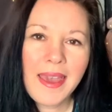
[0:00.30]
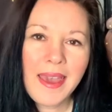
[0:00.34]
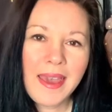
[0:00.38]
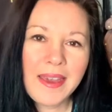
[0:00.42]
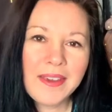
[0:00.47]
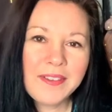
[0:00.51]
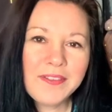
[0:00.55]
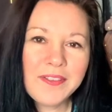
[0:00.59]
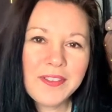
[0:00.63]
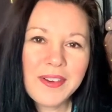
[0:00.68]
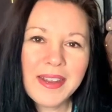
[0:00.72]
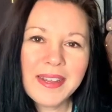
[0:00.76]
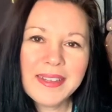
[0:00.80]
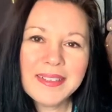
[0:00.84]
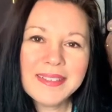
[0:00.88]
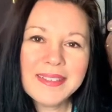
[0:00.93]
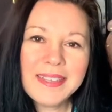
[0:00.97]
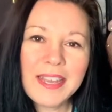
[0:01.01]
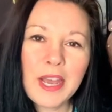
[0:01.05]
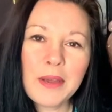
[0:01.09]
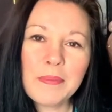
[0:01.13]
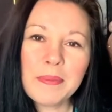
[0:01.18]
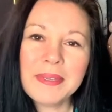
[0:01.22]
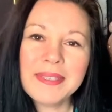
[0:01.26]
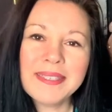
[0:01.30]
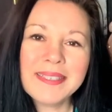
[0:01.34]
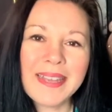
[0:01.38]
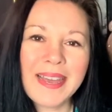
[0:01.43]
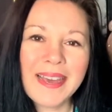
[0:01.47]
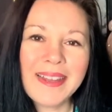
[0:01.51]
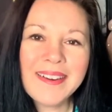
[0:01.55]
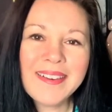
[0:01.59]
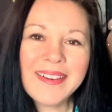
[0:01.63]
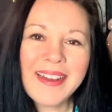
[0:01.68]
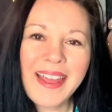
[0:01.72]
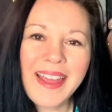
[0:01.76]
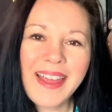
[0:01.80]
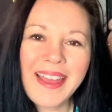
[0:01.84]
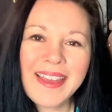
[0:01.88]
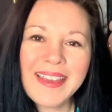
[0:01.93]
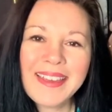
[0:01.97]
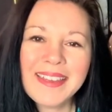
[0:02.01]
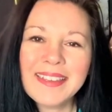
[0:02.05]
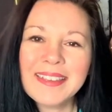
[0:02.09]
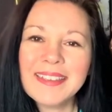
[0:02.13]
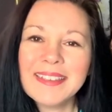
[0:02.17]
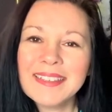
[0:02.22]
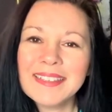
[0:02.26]
Hey friends, happy
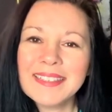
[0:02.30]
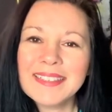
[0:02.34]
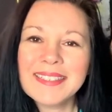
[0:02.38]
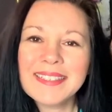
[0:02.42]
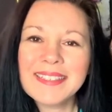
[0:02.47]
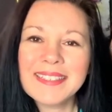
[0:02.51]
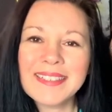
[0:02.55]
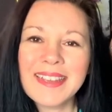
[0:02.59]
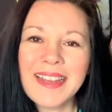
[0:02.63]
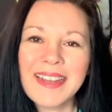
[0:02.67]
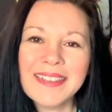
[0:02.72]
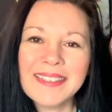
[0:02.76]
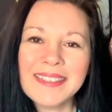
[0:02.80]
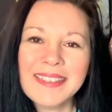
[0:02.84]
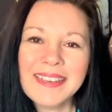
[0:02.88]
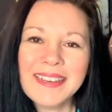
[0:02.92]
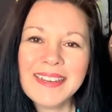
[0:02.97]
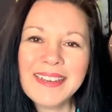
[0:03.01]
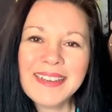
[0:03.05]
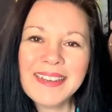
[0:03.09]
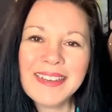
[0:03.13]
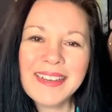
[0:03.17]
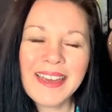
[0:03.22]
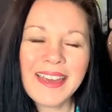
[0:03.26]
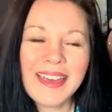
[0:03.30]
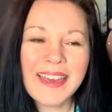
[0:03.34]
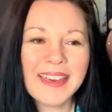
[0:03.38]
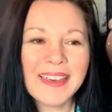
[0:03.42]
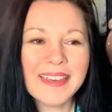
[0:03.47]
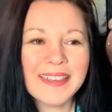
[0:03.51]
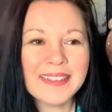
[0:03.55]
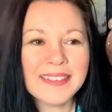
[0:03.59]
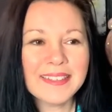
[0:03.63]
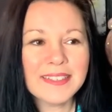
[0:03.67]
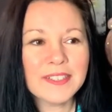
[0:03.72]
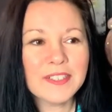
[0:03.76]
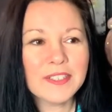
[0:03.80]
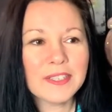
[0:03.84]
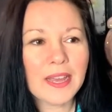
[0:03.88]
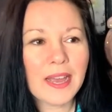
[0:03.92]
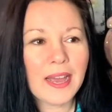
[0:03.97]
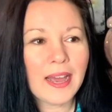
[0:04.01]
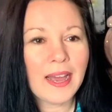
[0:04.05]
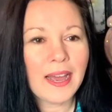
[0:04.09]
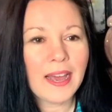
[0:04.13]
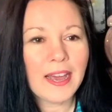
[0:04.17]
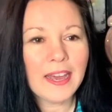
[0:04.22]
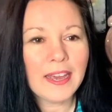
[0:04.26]
Saturday. It's Sonia, and
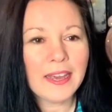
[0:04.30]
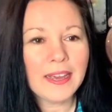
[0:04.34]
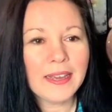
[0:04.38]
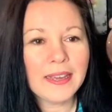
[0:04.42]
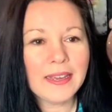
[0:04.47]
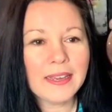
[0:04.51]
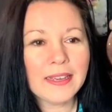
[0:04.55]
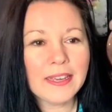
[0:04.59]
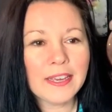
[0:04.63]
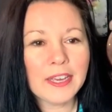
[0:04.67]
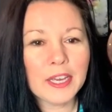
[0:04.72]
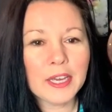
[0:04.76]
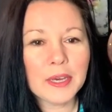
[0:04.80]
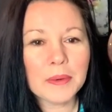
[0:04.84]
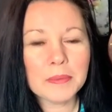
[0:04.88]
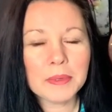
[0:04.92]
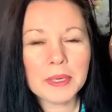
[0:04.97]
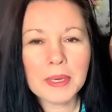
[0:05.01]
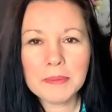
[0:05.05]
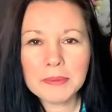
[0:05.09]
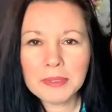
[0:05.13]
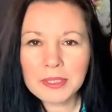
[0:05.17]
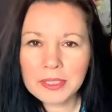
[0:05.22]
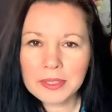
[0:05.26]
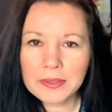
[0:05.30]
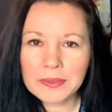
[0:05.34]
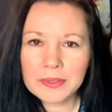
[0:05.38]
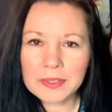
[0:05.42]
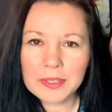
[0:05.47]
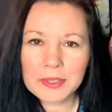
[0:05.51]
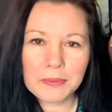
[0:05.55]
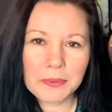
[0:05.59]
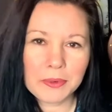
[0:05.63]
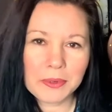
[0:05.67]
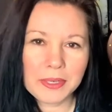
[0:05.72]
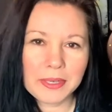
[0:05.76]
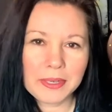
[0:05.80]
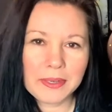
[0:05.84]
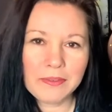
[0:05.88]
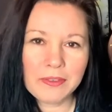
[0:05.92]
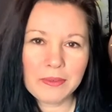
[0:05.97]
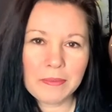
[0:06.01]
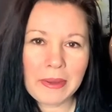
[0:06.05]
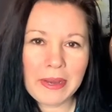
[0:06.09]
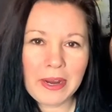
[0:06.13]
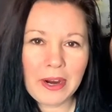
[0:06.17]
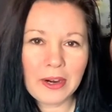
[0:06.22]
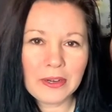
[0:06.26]
I am coming to you this morning from
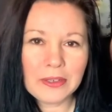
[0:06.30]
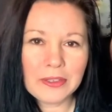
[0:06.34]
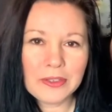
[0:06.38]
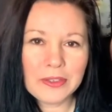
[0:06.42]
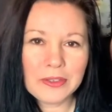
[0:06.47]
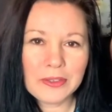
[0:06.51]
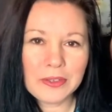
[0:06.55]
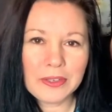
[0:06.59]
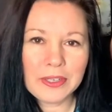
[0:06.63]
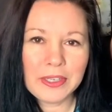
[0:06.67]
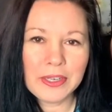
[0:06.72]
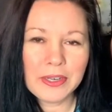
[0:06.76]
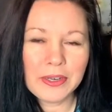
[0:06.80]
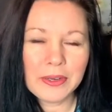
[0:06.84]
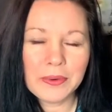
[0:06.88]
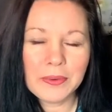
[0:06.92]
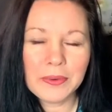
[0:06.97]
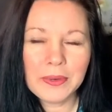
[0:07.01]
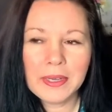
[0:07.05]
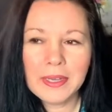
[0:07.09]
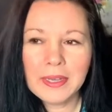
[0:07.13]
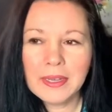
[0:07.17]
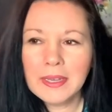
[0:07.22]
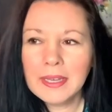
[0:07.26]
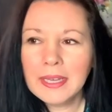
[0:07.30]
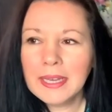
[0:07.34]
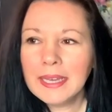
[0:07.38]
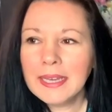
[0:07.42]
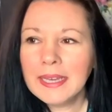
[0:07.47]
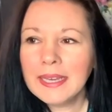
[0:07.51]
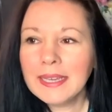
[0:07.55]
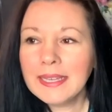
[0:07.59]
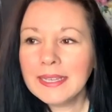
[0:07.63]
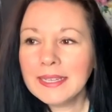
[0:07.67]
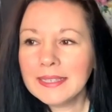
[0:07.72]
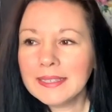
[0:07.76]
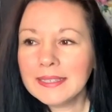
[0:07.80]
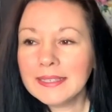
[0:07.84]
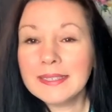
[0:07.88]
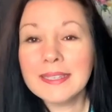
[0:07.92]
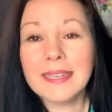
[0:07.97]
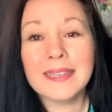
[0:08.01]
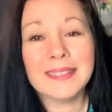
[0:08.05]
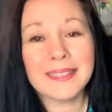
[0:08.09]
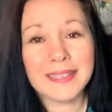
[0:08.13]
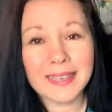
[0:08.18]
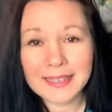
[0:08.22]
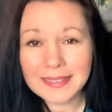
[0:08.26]
my art studio. It is,
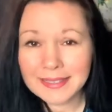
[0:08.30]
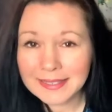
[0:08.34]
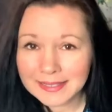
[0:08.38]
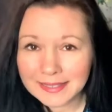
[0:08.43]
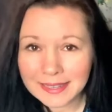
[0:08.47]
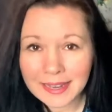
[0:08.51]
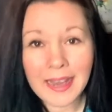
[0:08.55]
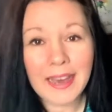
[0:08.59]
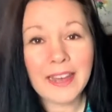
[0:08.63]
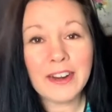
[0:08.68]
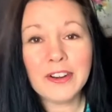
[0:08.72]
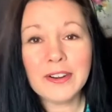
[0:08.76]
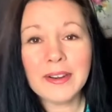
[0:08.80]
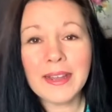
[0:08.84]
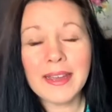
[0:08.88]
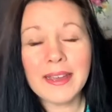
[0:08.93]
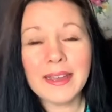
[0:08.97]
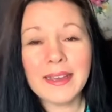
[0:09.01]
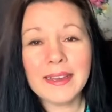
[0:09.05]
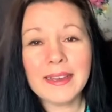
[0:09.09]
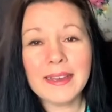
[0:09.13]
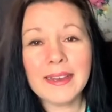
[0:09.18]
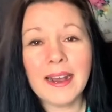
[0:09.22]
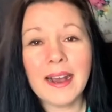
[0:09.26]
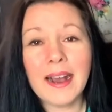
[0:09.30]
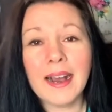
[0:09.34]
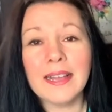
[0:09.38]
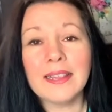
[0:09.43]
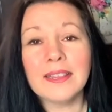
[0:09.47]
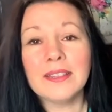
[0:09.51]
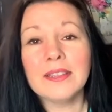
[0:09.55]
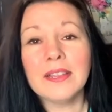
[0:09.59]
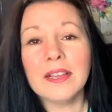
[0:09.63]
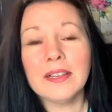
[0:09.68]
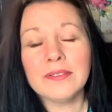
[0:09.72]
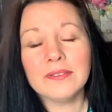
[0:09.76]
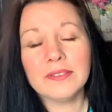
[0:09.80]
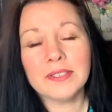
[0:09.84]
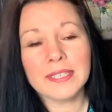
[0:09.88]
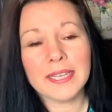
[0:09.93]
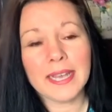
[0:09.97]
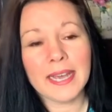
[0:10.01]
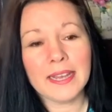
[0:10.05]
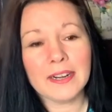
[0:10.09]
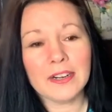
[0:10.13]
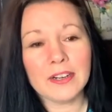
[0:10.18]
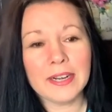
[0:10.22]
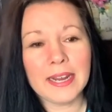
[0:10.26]
yes, Saturday. I love
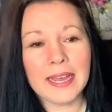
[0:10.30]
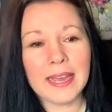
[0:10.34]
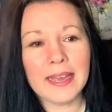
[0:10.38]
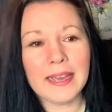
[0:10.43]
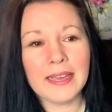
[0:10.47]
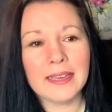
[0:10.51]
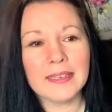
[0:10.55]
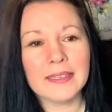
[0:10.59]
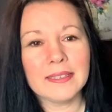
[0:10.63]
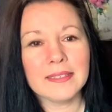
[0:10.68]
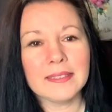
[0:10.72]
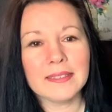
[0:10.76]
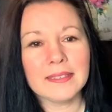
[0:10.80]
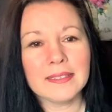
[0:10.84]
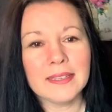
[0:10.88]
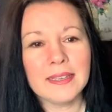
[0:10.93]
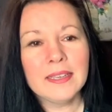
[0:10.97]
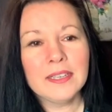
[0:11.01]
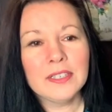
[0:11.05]
Saturdays.